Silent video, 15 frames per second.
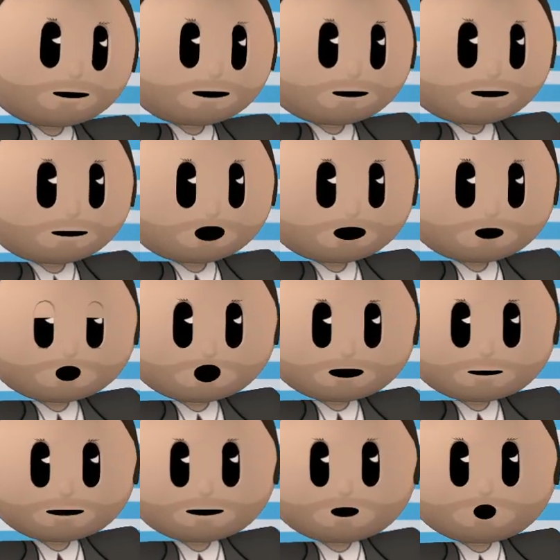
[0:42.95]
Today I
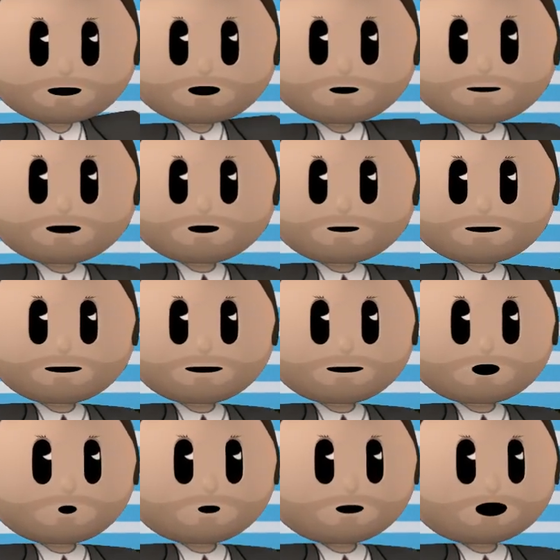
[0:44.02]
want to talk a little bit
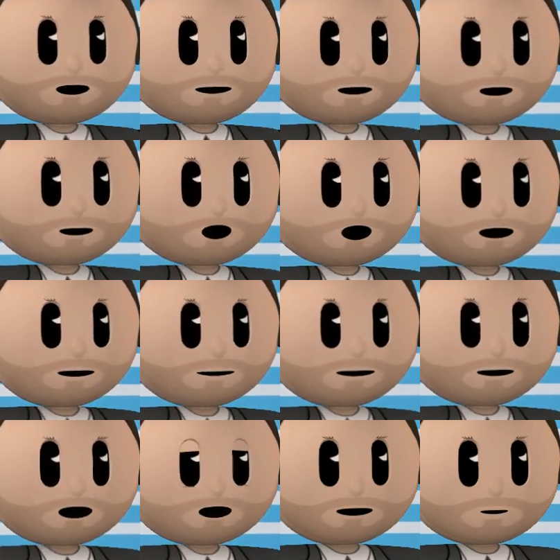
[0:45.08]
more about the topic
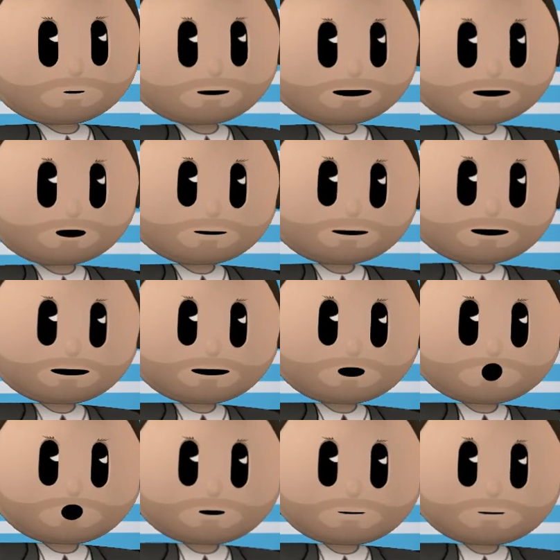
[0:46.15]
in my previous
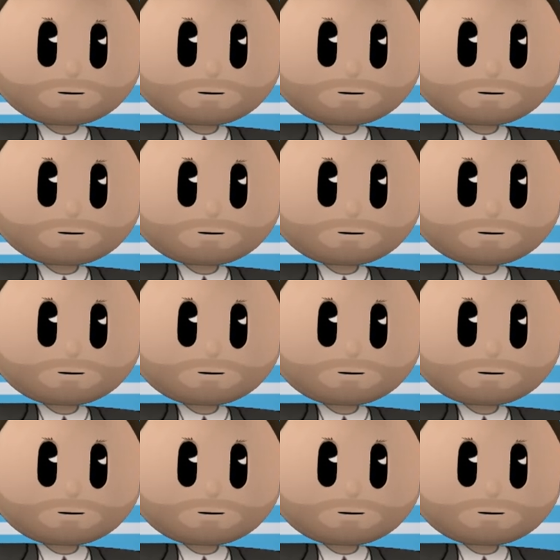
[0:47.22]
video.